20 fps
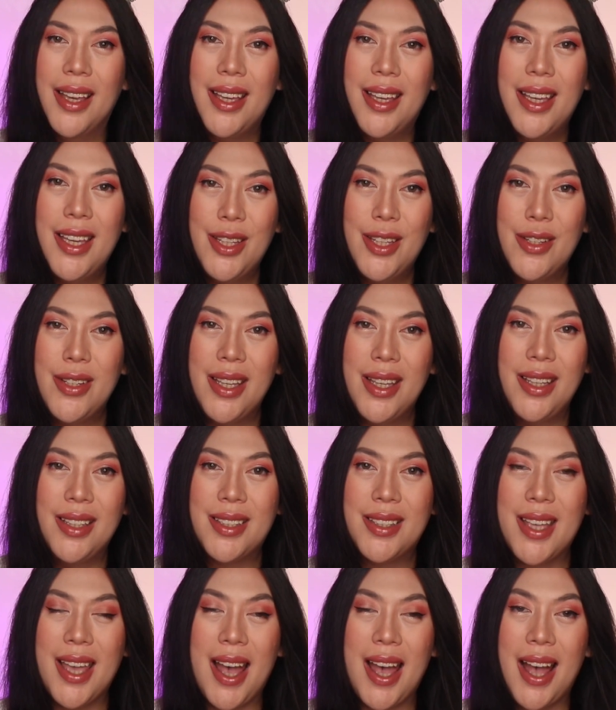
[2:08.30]

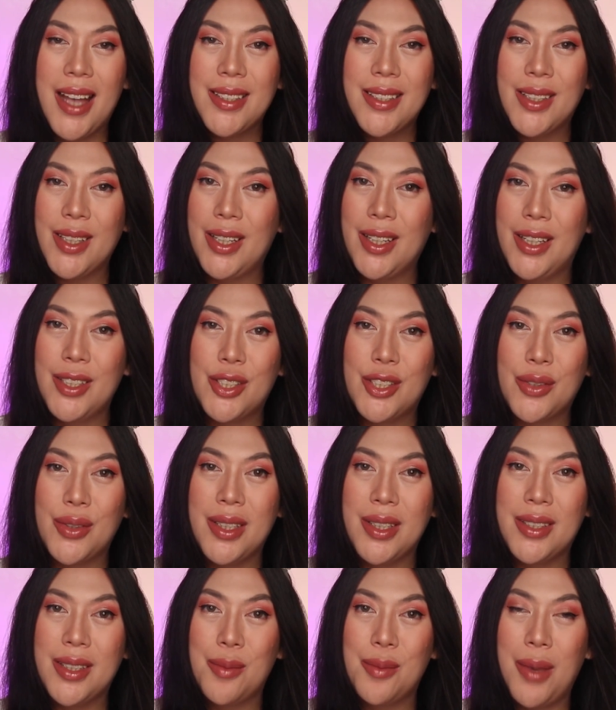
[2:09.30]
Indonesia as a country
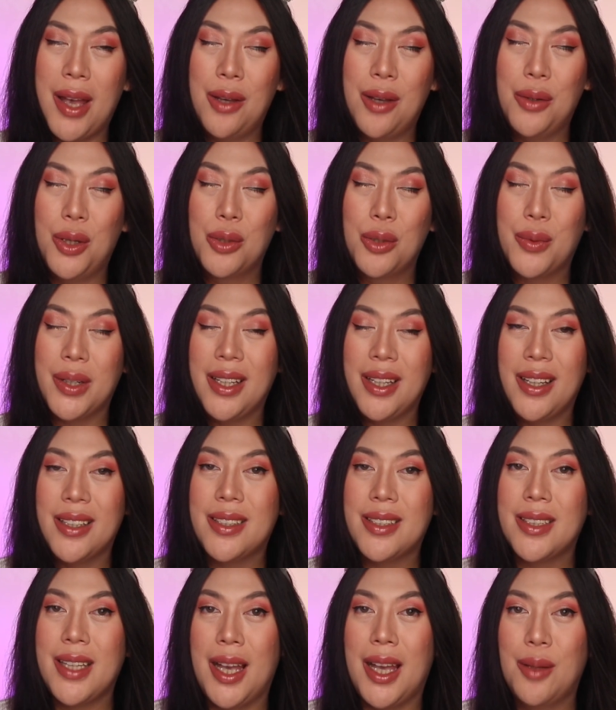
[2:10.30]
somehow already
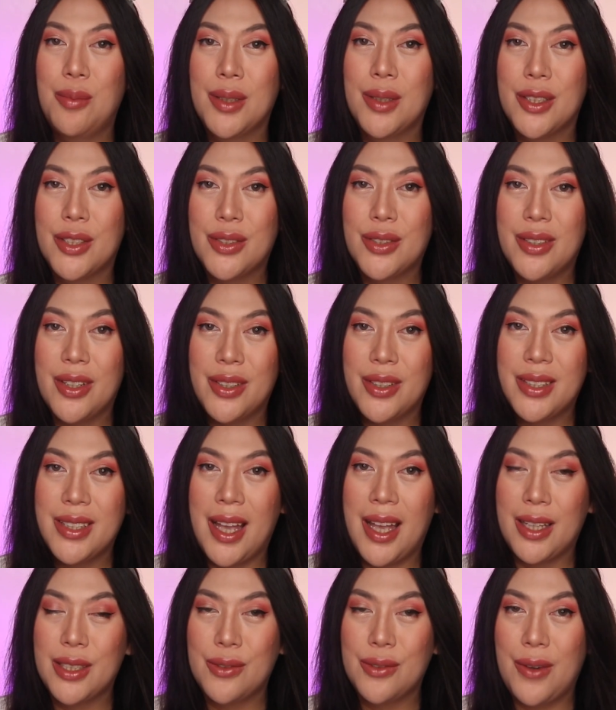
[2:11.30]
established their
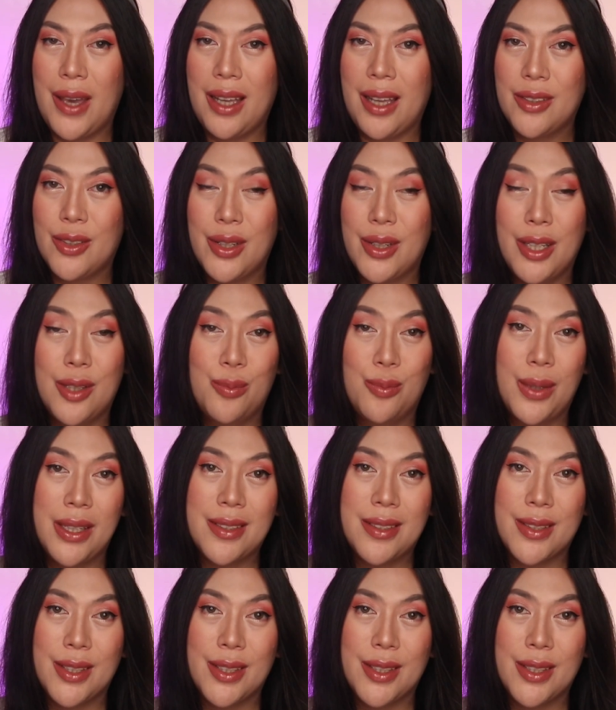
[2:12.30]
sash factor in Miss